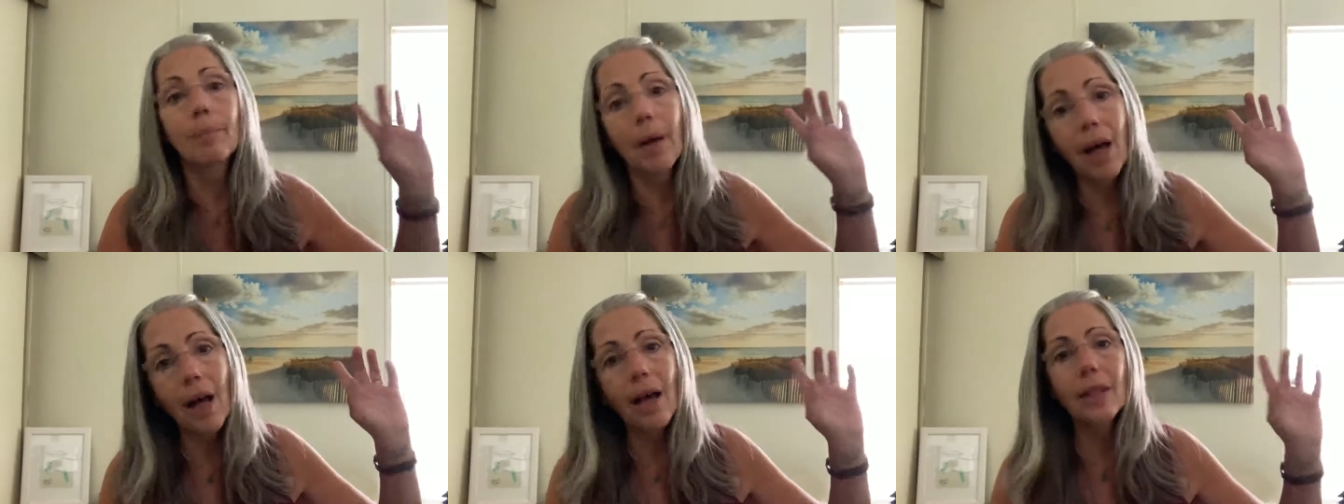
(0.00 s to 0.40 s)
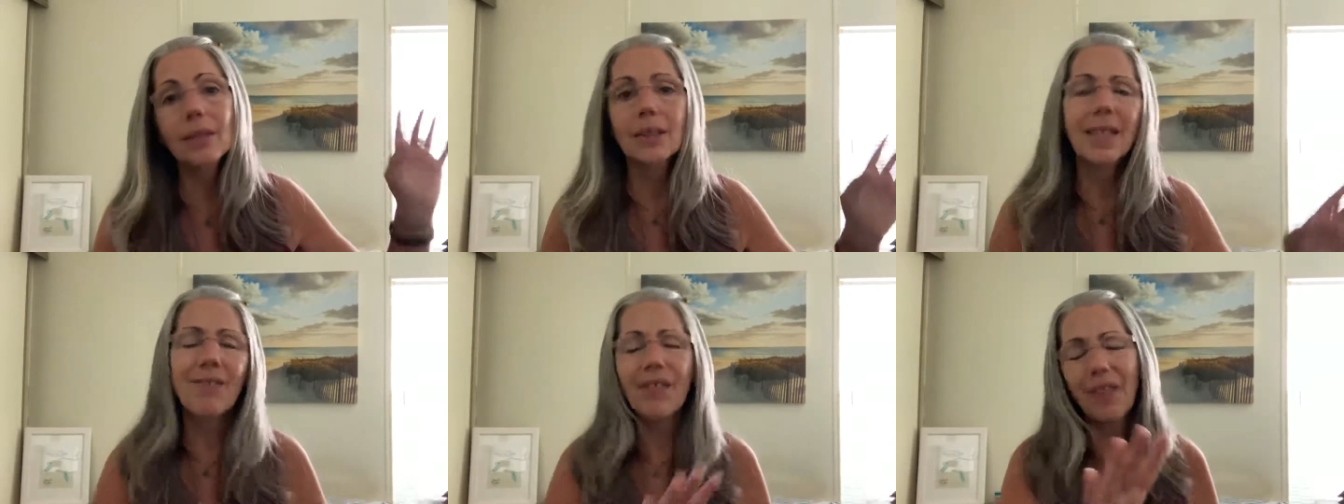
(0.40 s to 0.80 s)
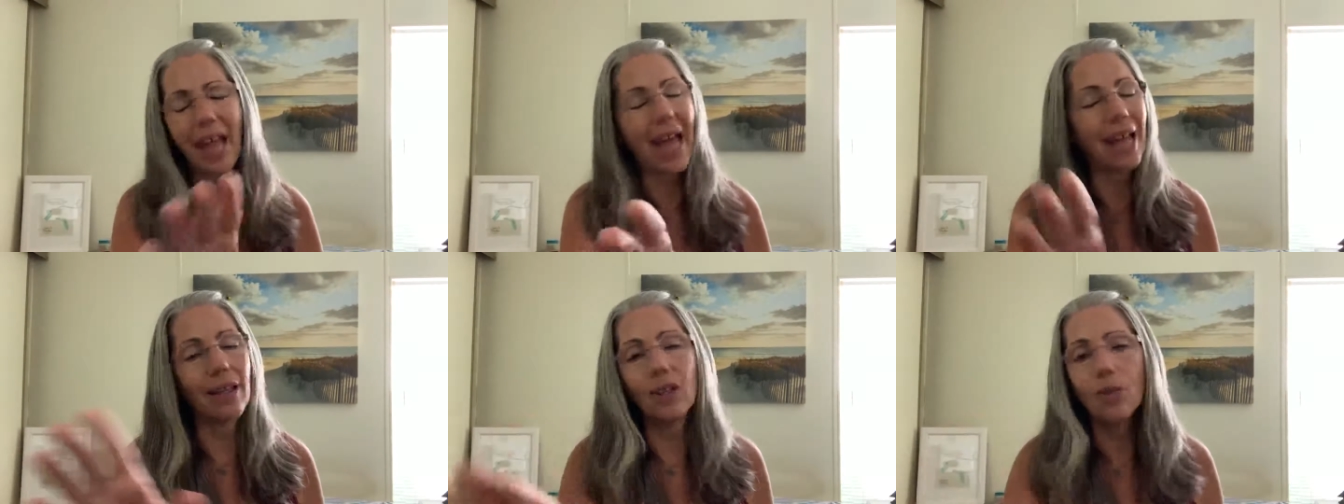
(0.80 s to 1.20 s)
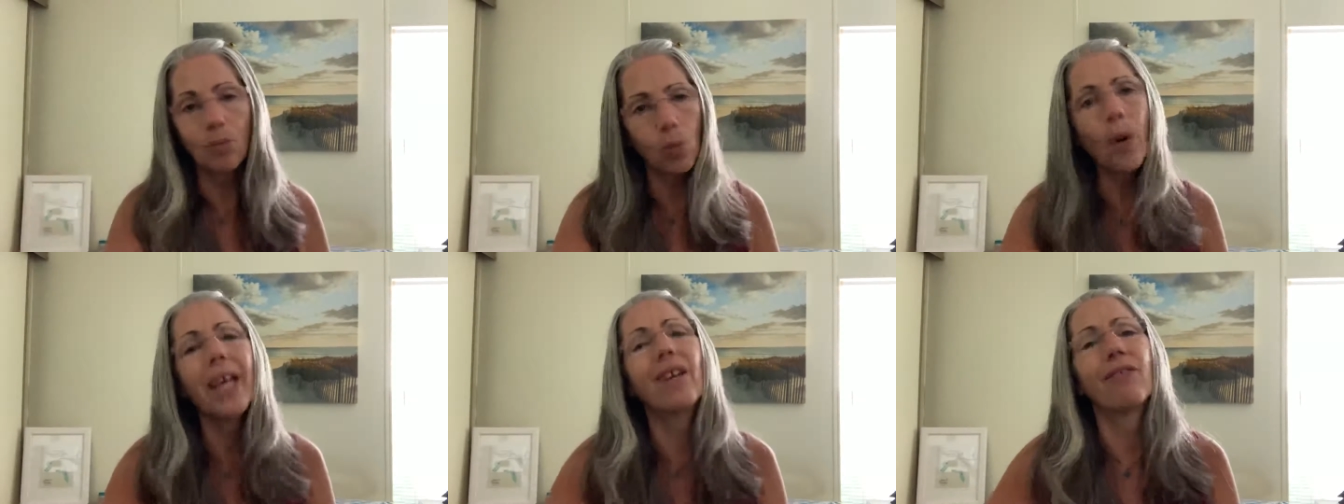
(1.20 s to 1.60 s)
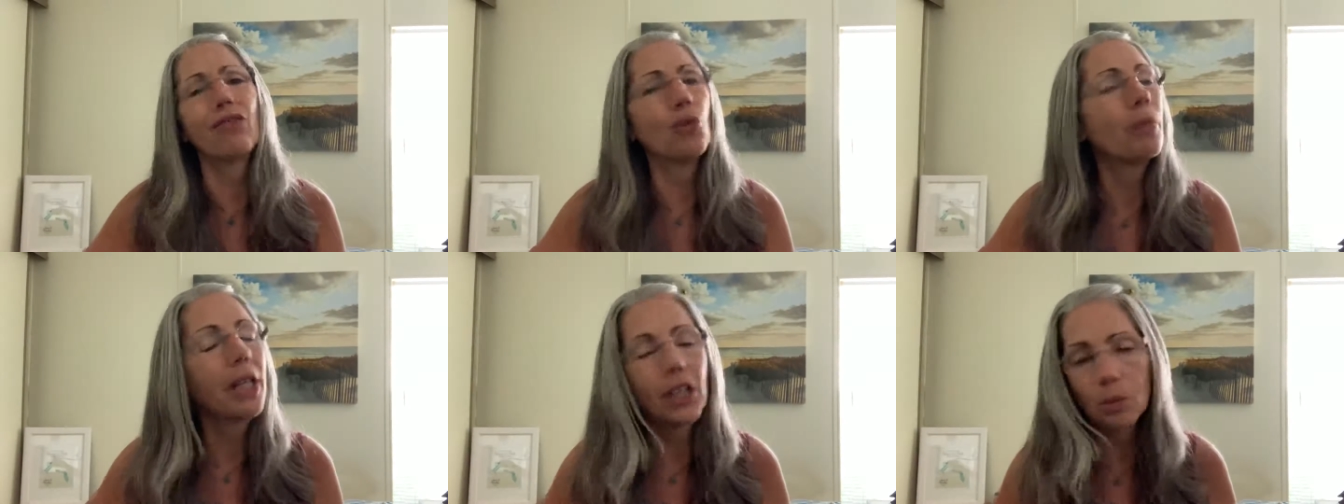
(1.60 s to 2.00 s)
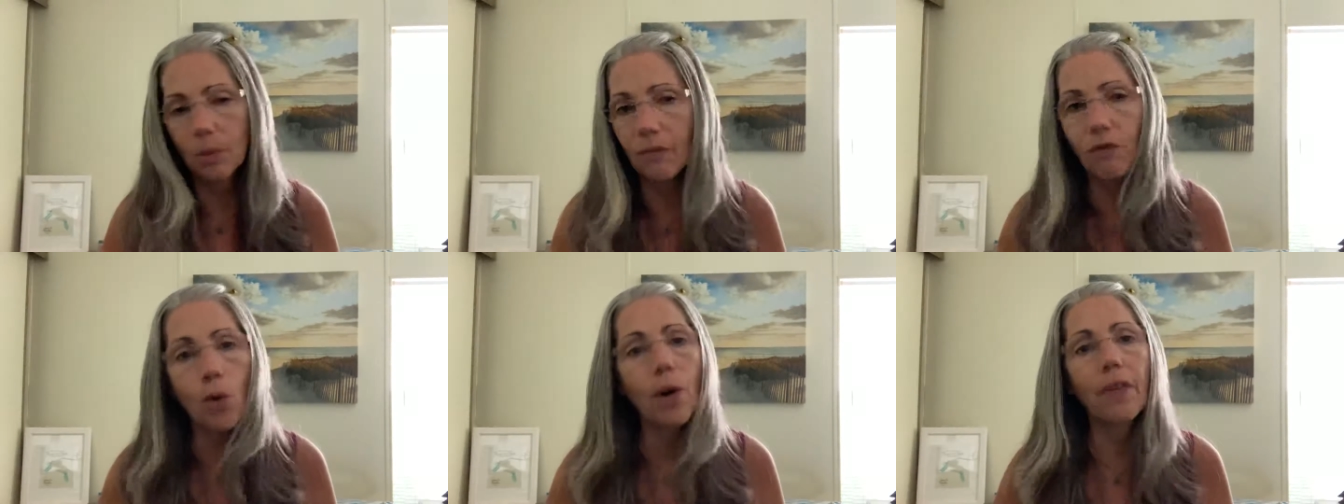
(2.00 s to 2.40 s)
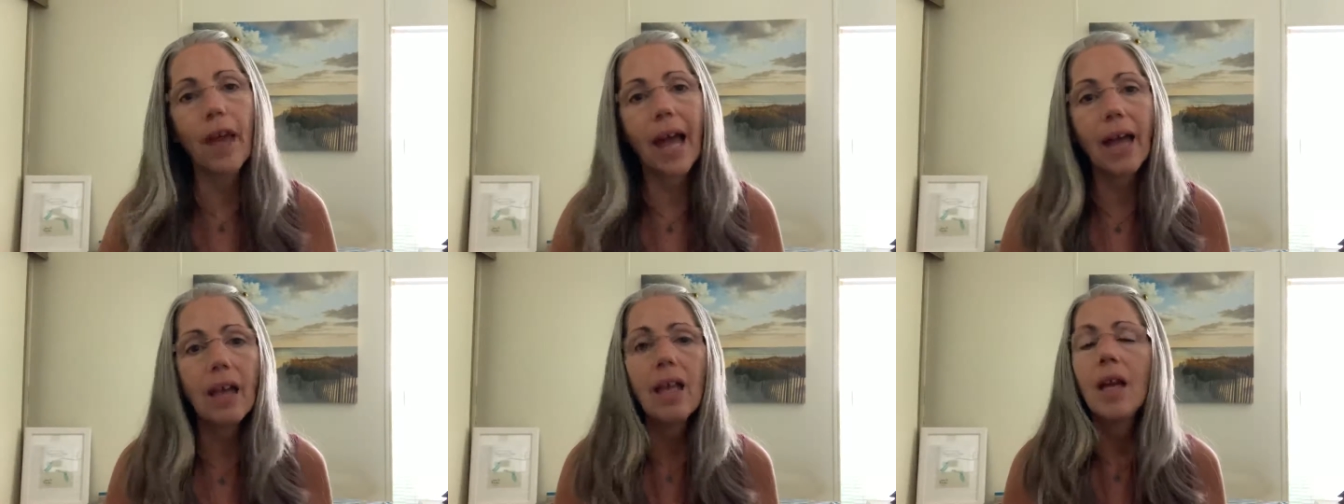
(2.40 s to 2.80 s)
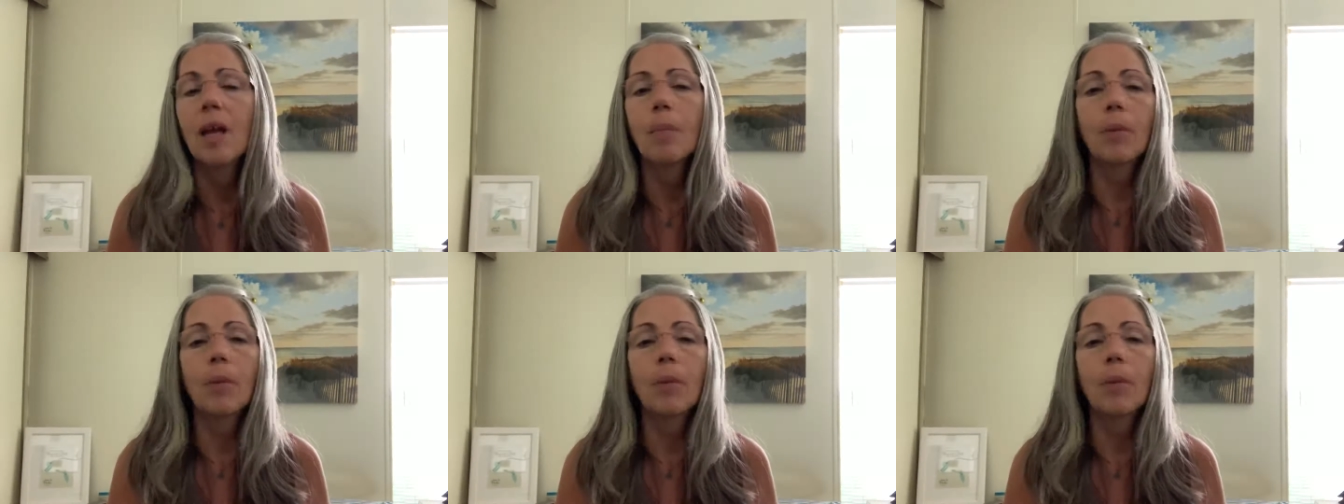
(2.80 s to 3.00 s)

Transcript: a box, even that, you wait a few minutes before that.